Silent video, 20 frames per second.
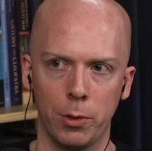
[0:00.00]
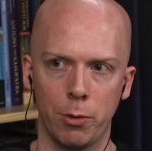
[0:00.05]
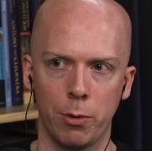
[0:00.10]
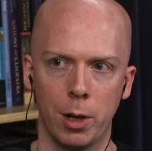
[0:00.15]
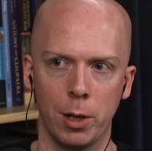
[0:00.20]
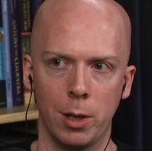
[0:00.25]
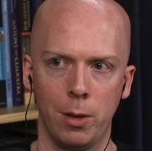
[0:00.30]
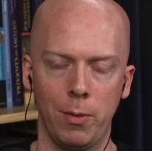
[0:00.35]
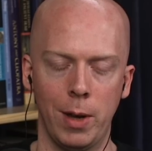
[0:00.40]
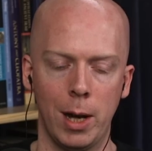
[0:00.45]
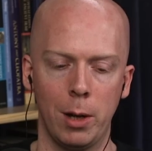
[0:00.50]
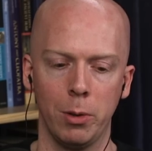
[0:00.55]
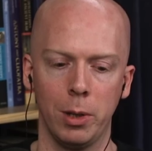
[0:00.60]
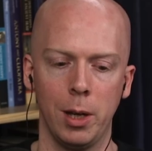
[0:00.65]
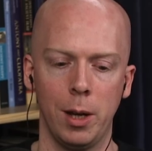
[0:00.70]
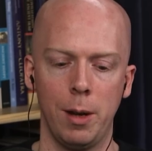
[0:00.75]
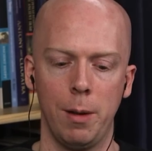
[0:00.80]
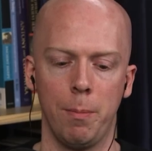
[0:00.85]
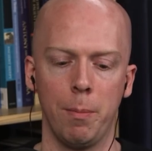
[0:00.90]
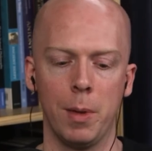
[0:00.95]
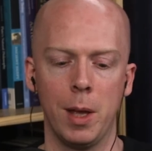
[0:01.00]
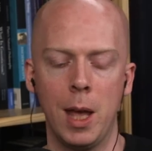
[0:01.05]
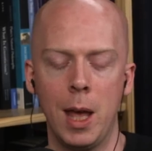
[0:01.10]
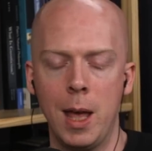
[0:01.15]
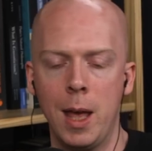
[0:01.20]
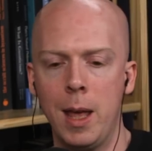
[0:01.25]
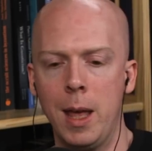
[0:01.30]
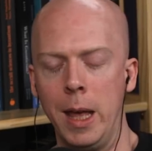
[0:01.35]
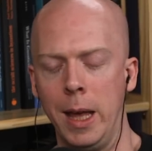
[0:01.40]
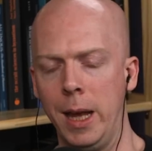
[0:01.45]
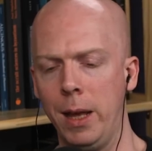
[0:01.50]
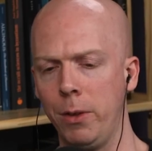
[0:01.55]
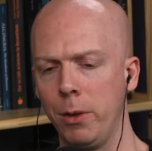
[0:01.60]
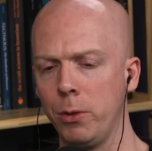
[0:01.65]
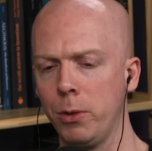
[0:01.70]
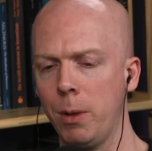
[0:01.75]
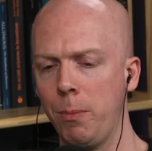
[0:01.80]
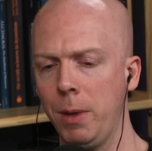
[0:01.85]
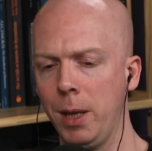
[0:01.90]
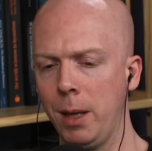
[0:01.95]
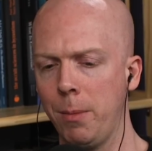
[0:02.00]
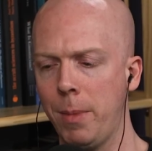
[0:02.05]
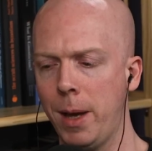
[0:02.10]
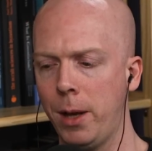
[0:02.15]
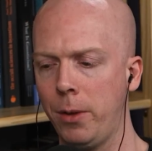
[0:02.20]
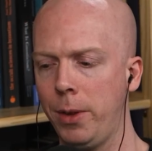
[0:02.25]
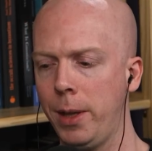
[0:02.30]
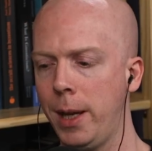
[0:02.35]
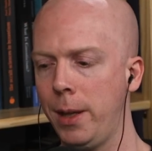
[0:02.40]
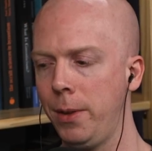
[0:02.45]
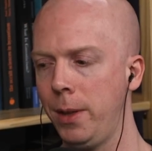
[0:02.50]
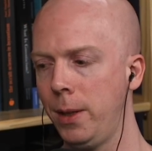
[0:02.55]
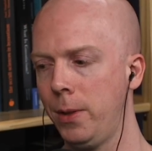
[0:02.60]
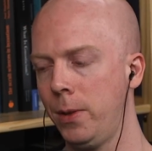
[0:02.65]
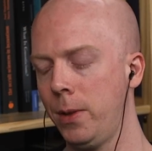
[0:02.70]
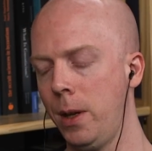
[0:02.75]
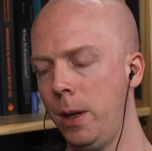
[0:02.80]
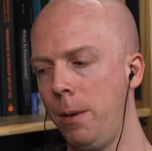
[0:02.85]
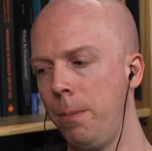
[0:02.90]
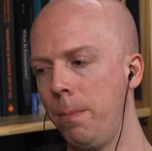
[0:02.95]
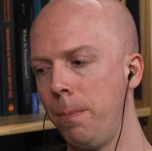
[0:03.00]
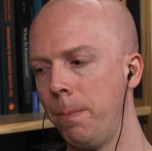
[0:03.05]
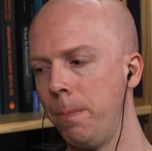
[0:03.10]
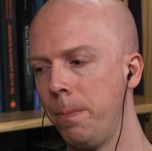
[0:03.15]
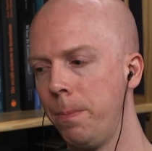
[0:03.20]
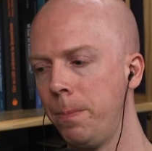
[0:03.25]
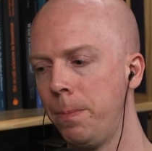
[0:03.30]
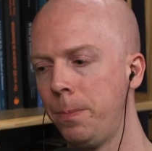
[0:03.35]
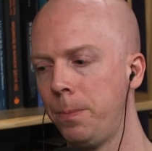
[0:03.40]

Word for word: constructive outcome. And there's something about that that's, um,